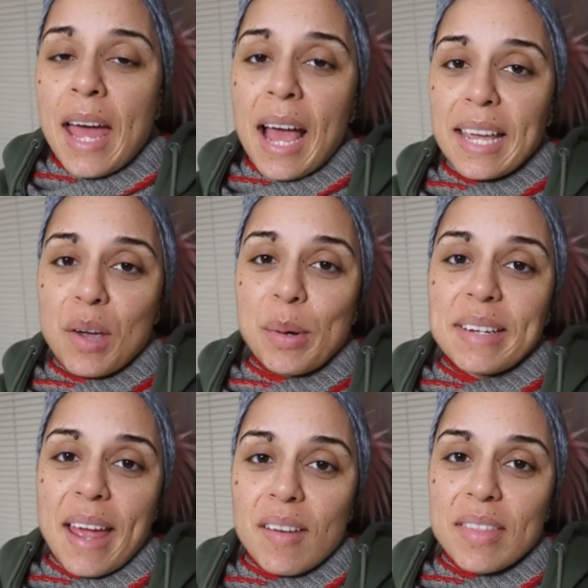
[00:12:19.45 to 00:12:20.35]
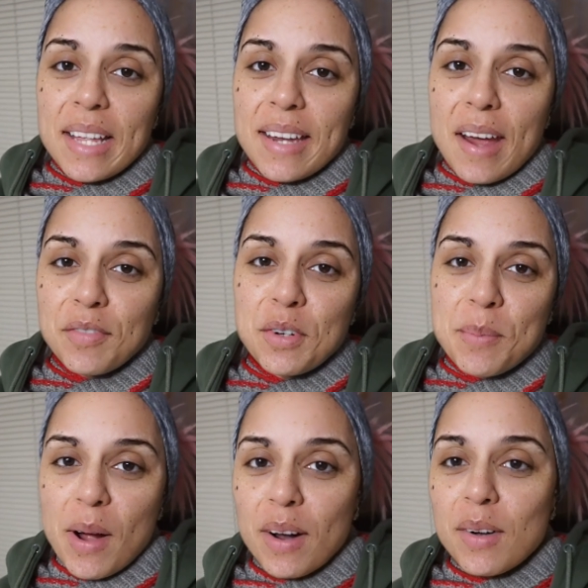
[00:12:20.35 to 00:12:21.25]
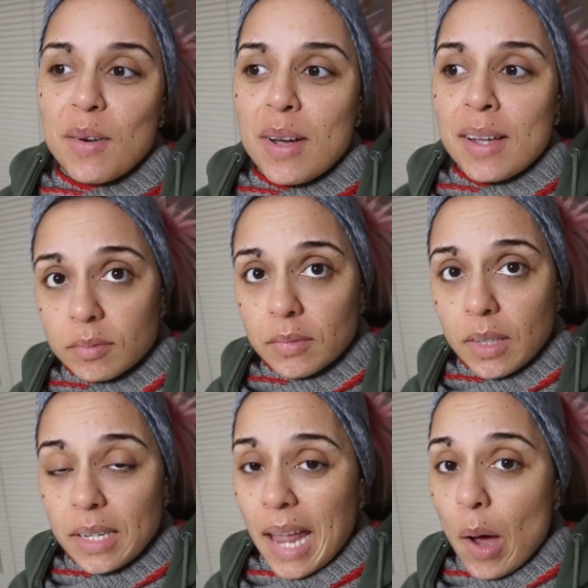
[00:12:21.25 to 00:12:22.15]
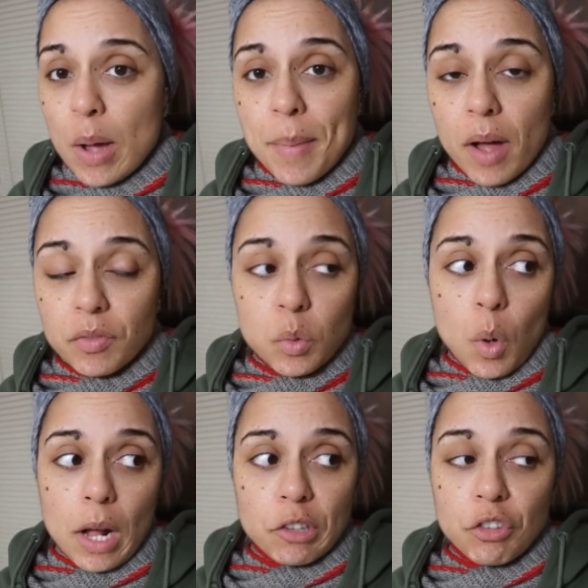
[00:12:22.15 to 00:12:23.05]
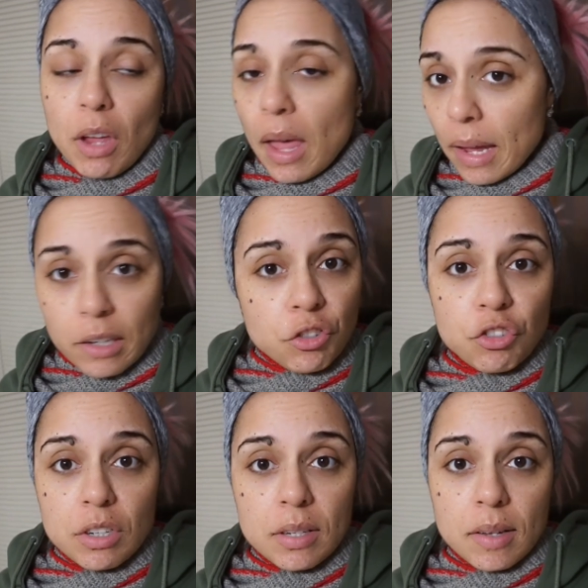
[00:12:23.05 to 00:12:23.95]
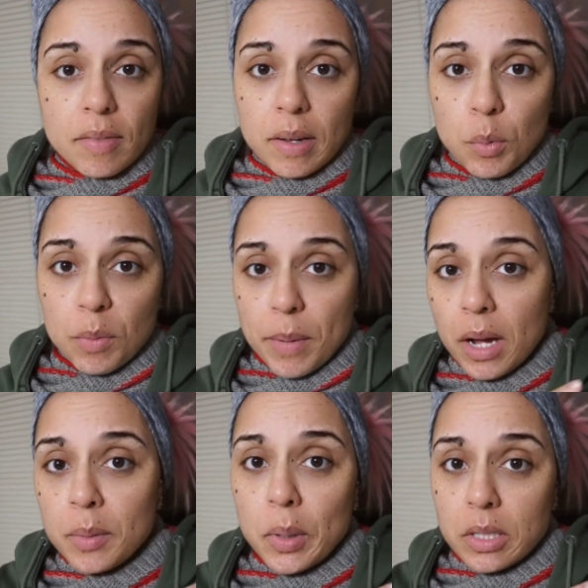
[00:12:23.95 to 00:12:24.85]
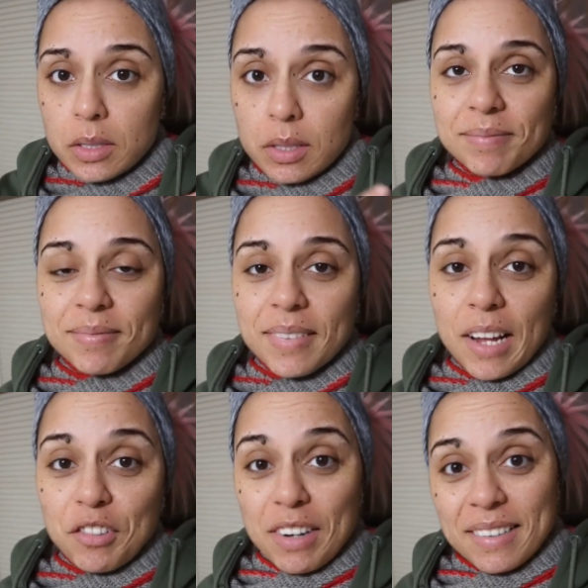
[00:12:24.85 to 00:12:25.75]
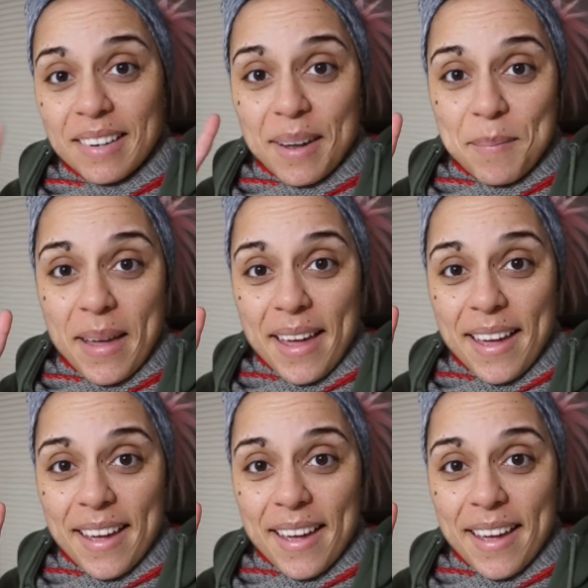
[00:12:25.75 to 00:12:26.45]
I can't wait to have that day after tomorrow. And now I'm off to watch HGTV with my honey buns. Catch you next time.